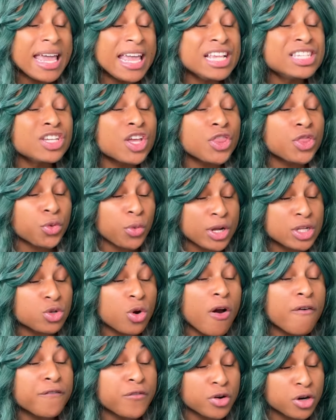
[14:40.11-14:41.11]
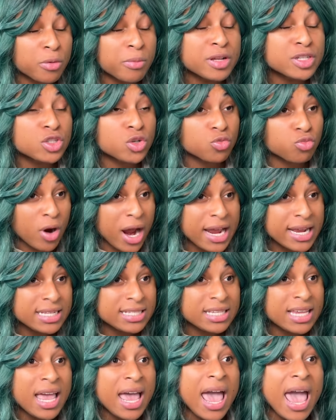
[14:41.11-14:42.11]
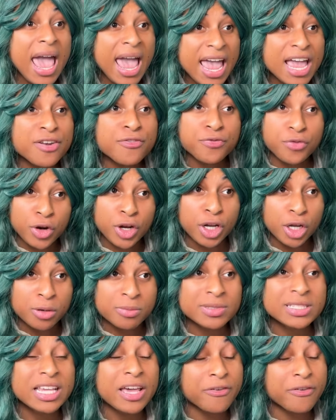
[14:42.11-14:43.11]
He's a threat to our fundamental rights and freedoms